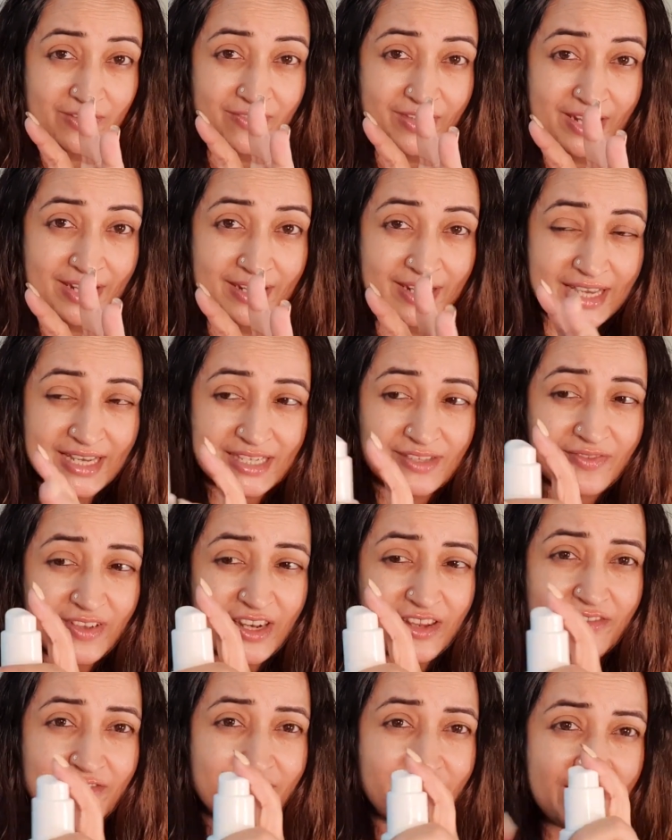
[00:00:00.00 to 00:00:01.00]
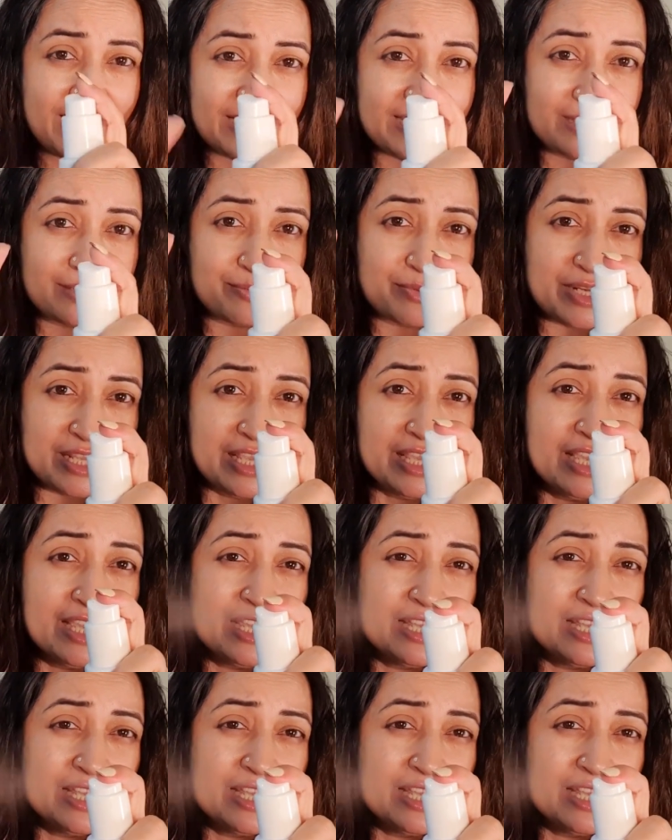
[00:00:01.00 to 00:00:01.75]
very nice, very fine spray.